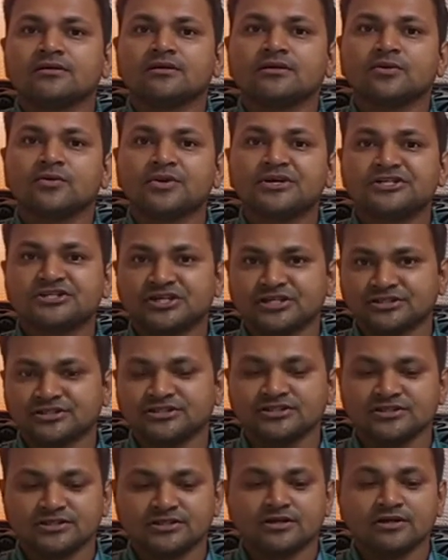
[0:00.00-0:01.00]

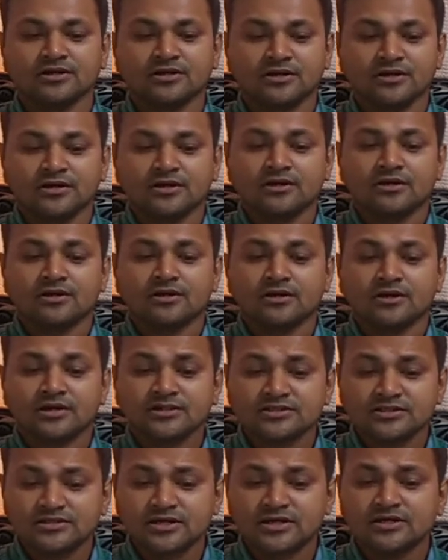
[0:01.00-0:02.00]
questions,
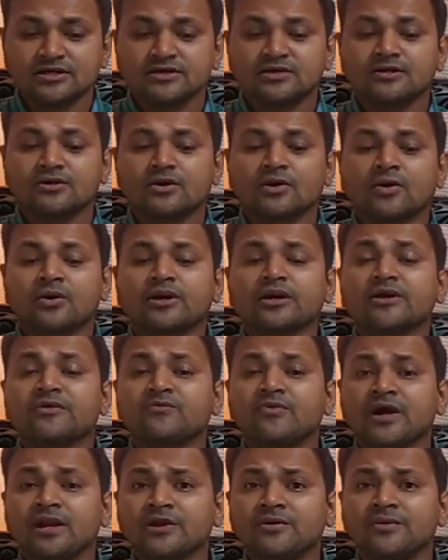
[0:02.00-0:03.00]
consult, or
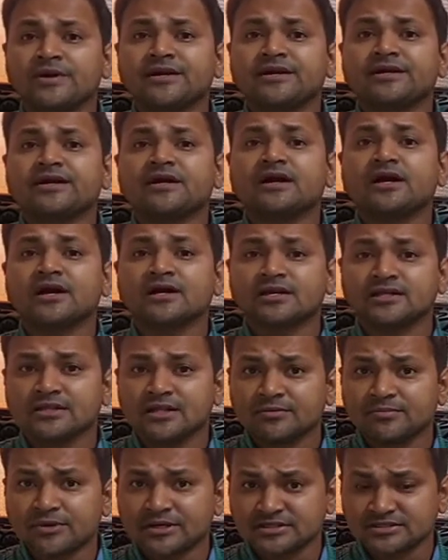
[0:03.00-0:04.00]
evaluate another
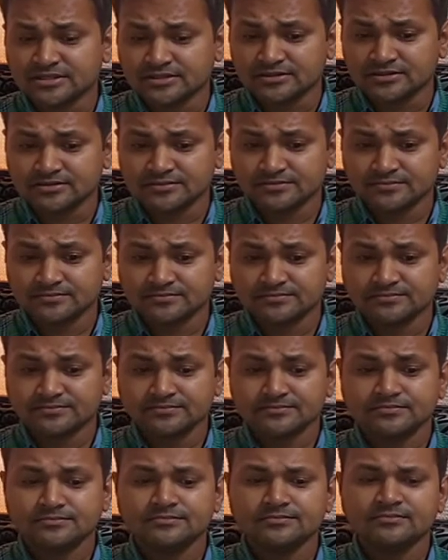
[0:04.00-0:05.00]
person.
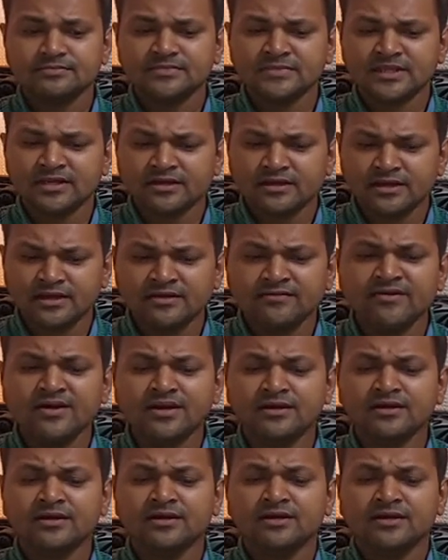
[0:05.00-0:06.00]

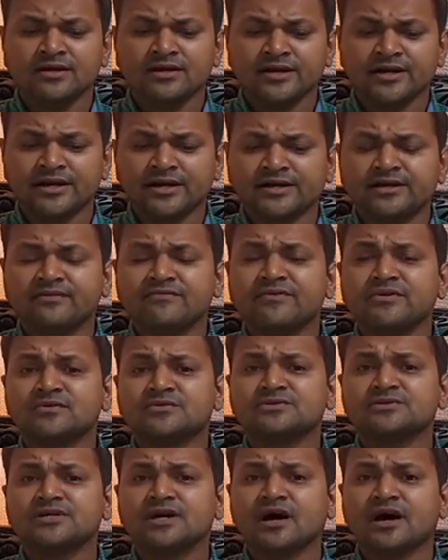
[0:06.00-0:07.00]
Even
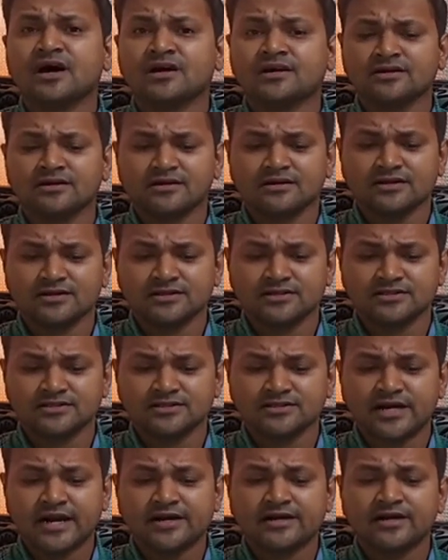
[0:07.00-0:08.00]
interviews are a
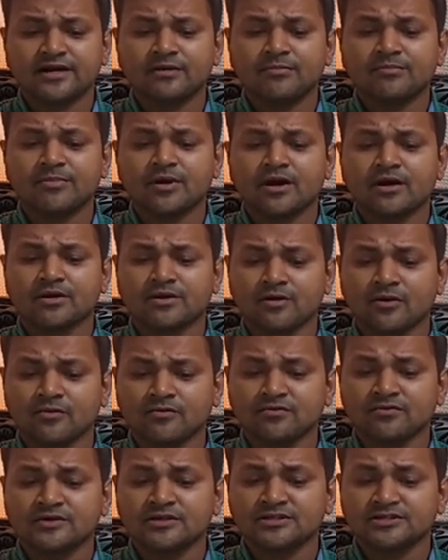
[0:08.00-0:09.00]
standard part
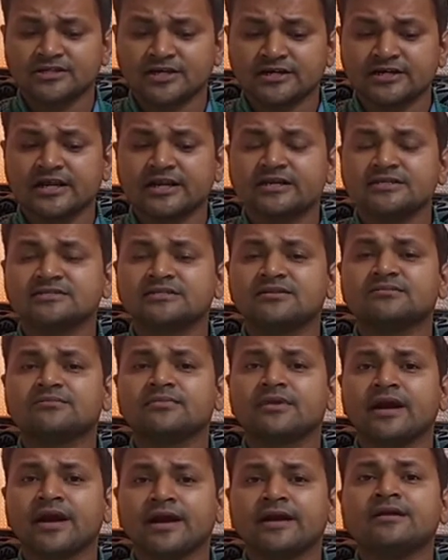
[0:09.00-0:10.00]
of journalism
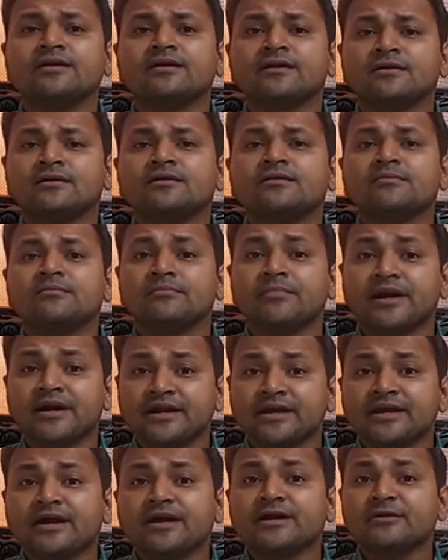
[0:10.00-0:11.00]
and
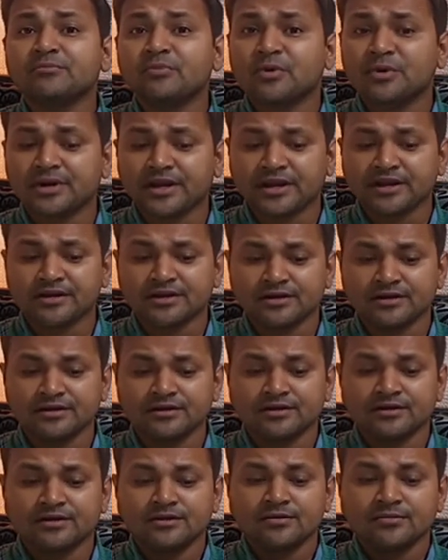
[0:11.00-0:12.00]
media reporting,
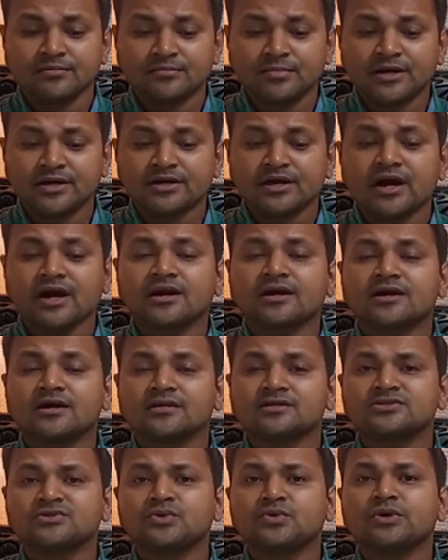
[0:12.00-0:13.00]
but are
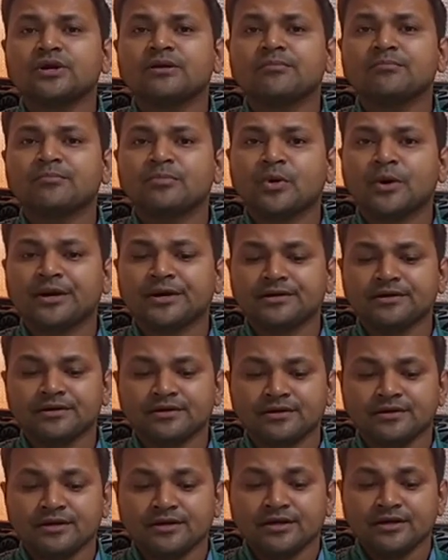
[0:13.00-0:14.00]
also employed
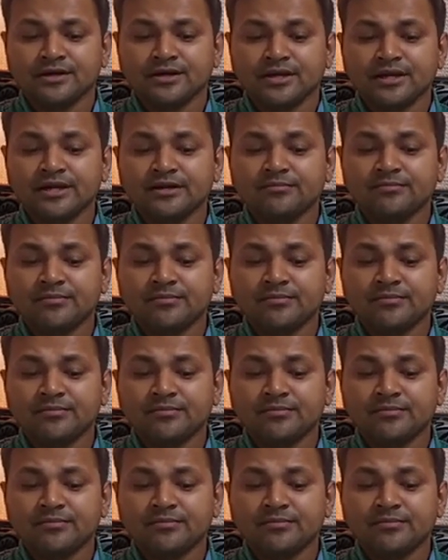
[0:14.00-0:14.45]
in